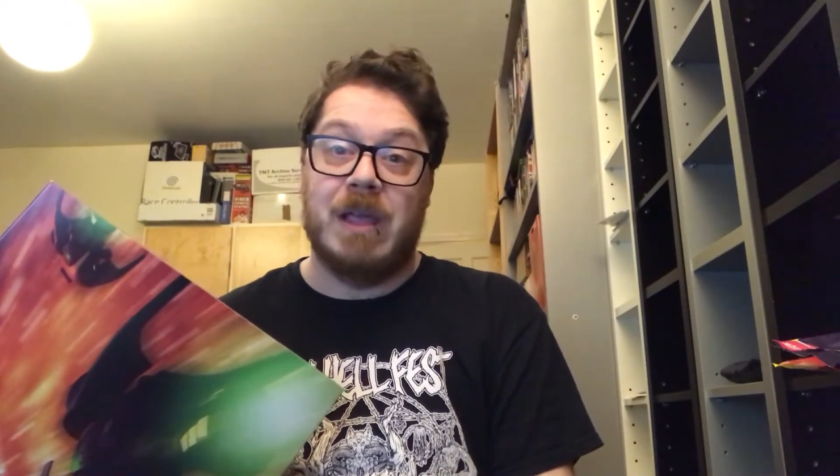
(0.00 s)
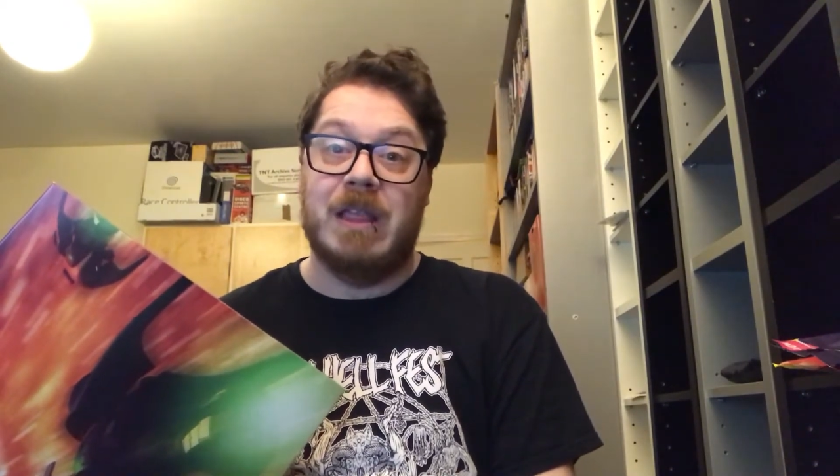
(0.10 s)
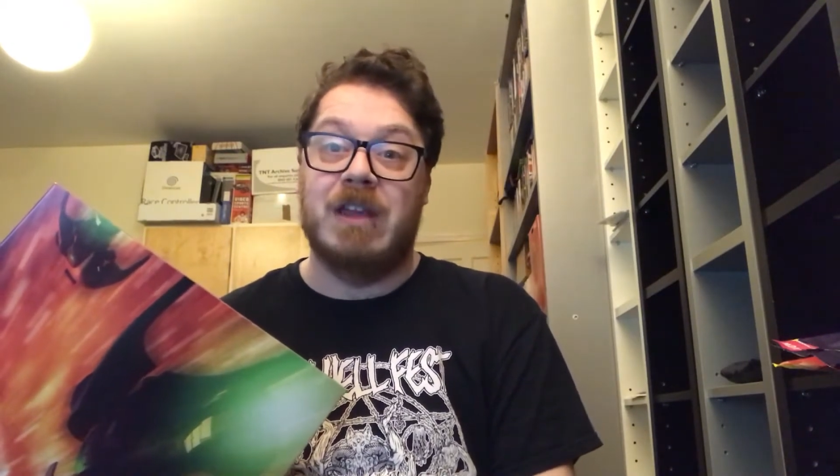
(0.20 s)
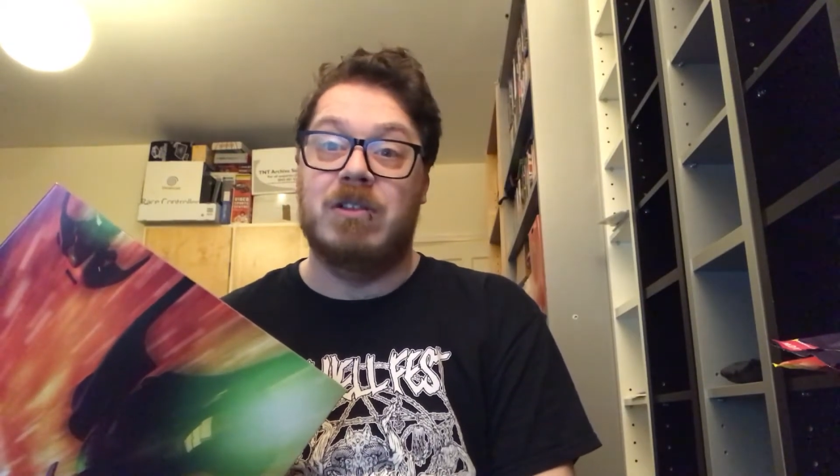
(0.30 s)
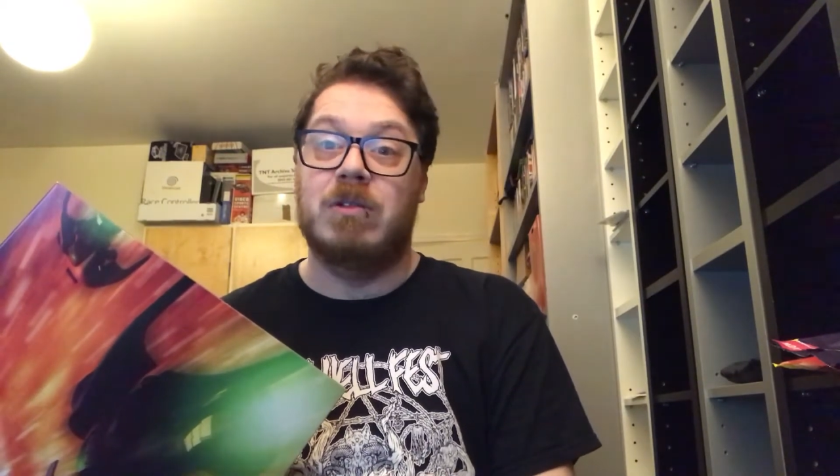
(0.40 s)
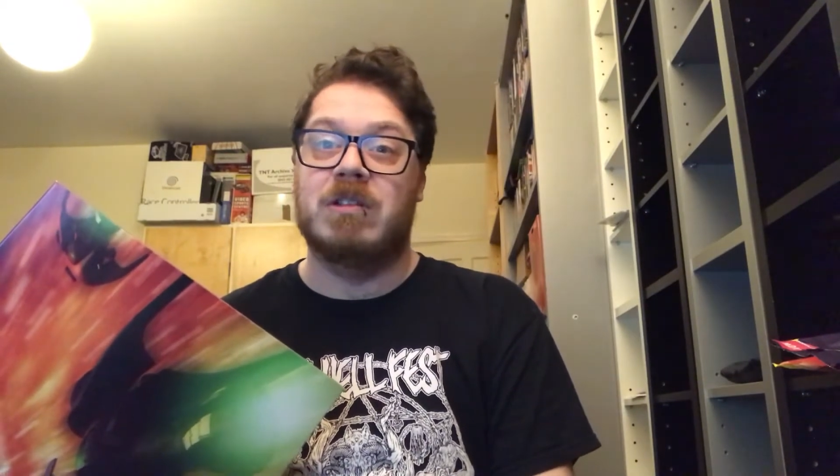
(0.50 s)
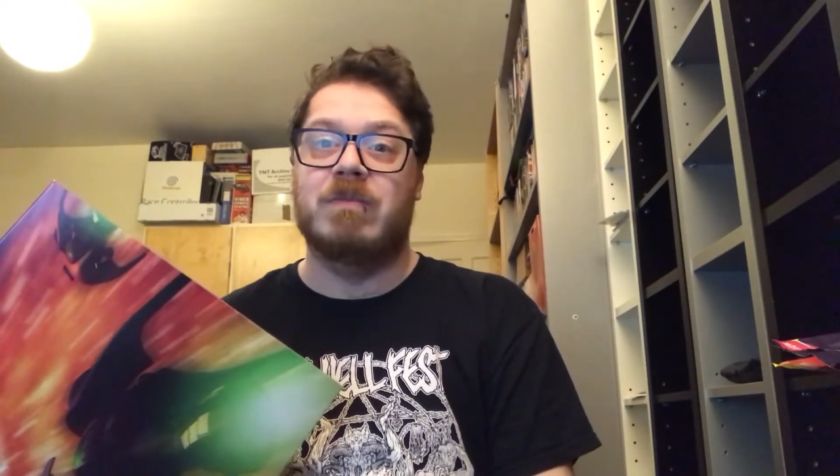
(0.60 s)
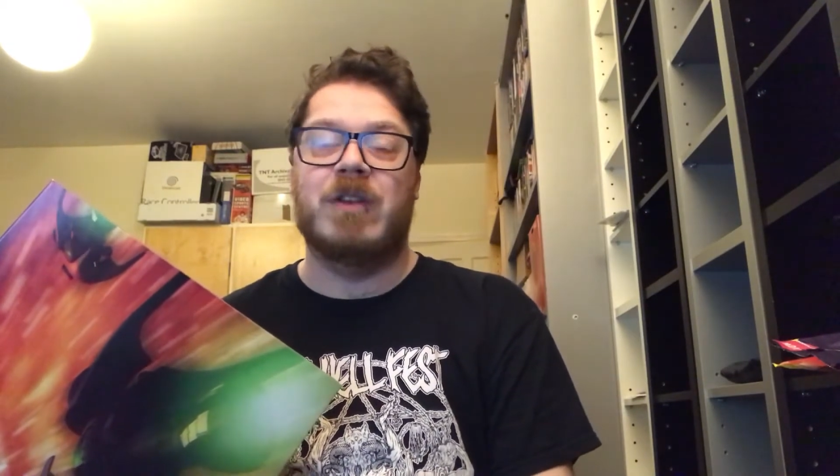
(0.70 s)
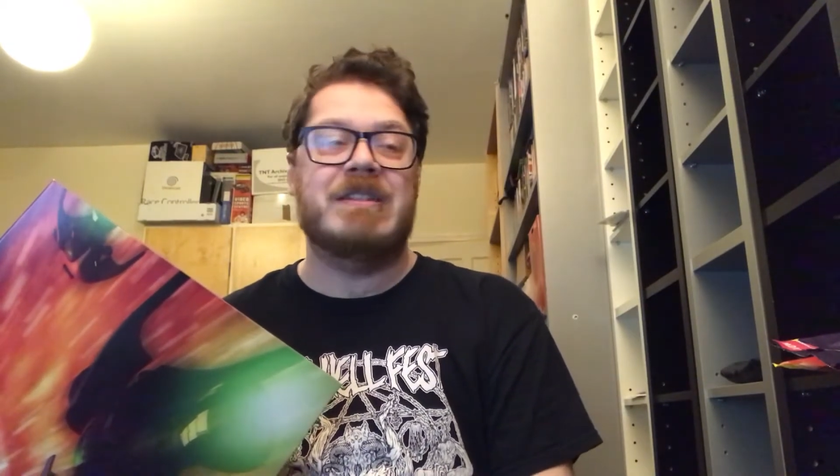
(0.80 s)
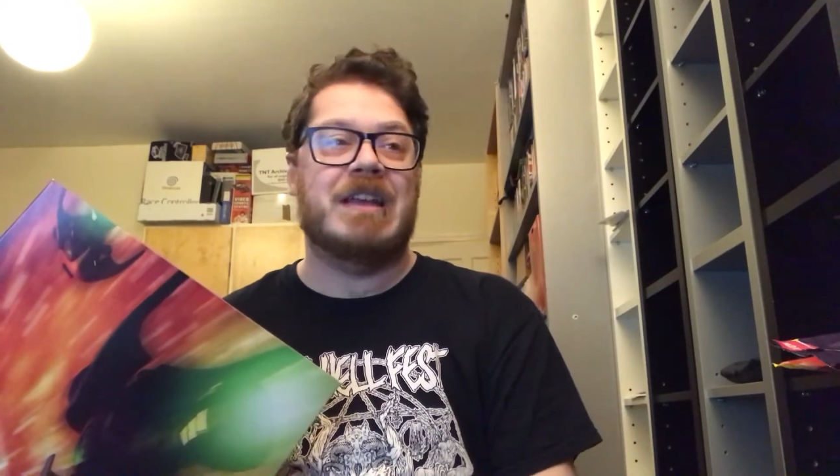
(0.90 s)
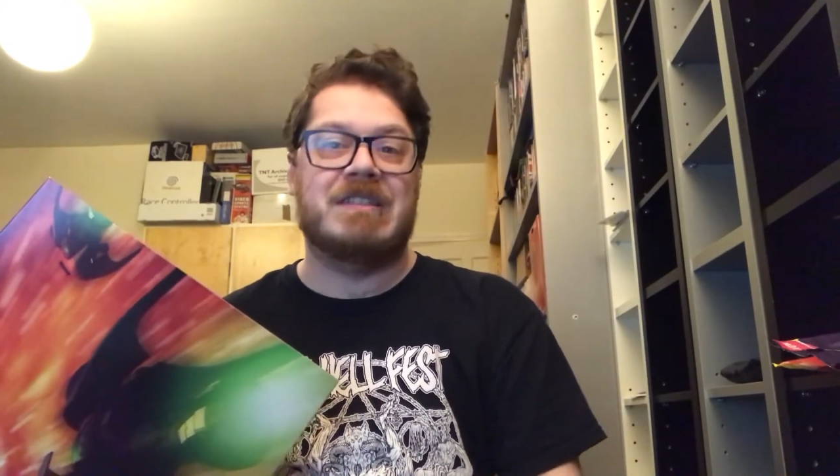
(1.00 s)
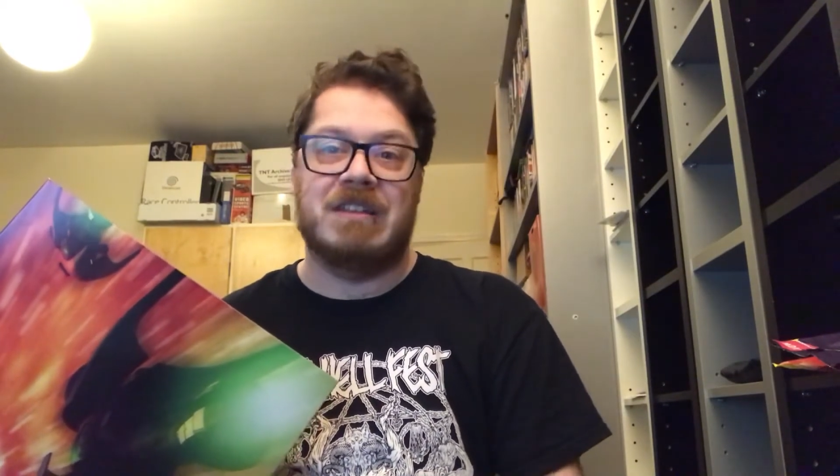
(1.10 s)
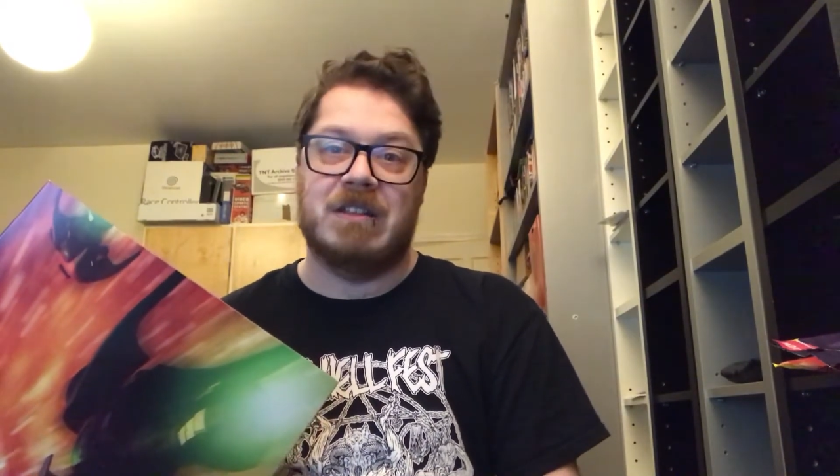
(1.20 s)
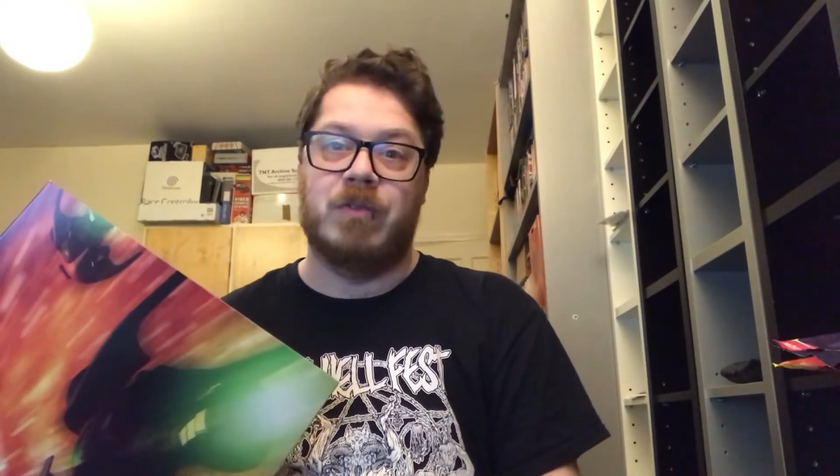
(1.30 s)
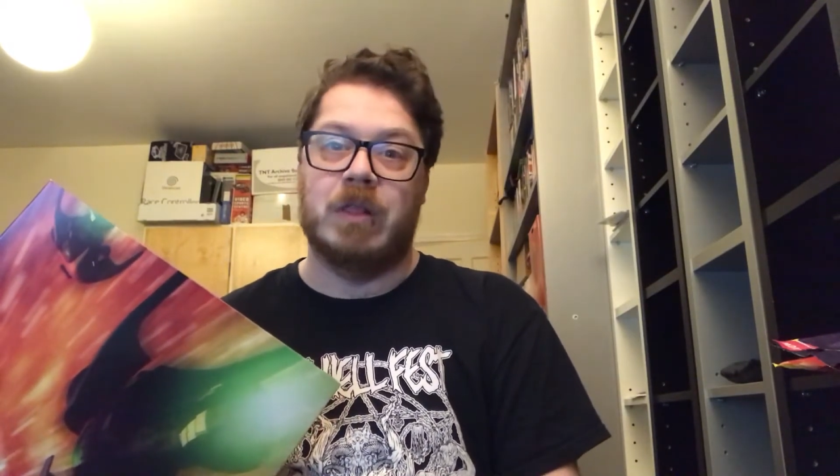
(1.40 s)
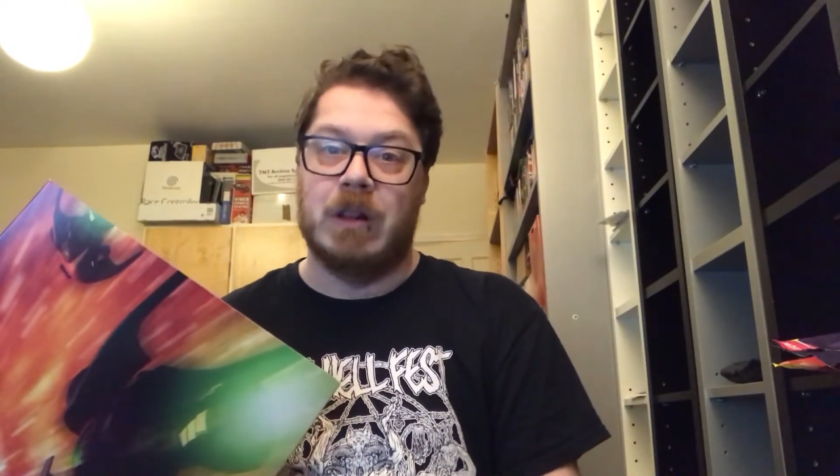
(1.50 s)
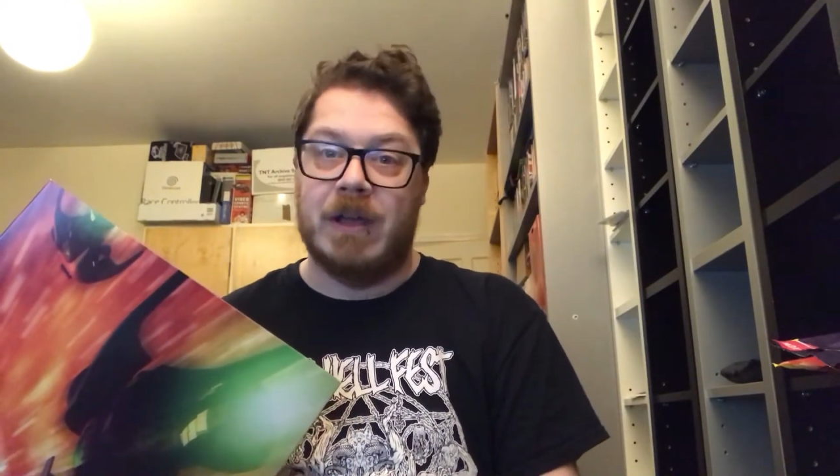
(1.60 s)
They do some fantastic stuff with